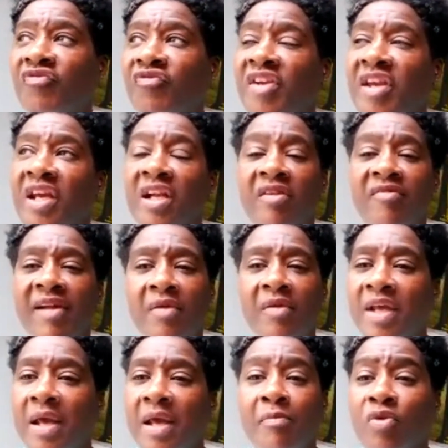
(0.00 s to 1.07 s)
feel around
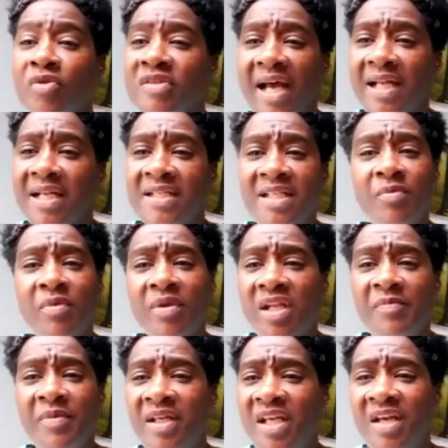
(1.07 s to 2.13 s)
their mortality when
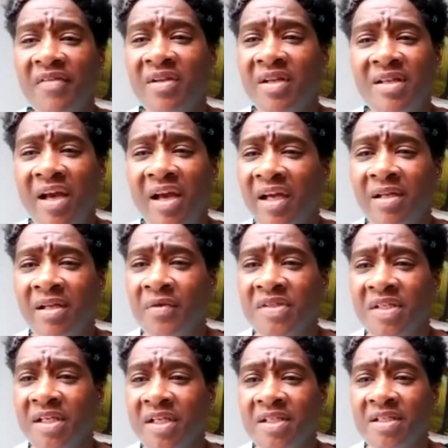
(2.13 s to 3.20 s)
they've been given a
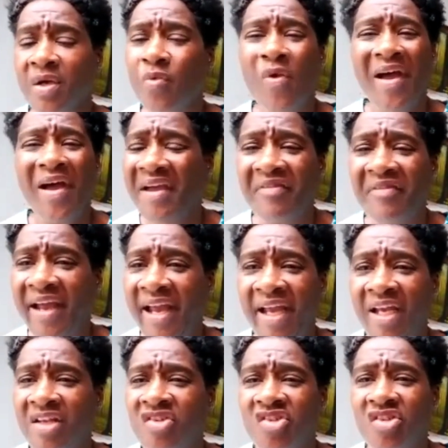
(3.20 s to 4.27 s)
diagnosis at whatever
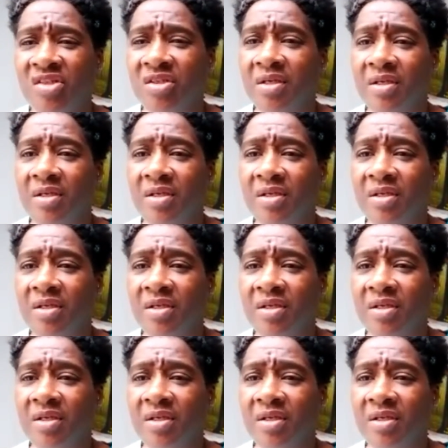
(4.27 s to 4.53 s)
age.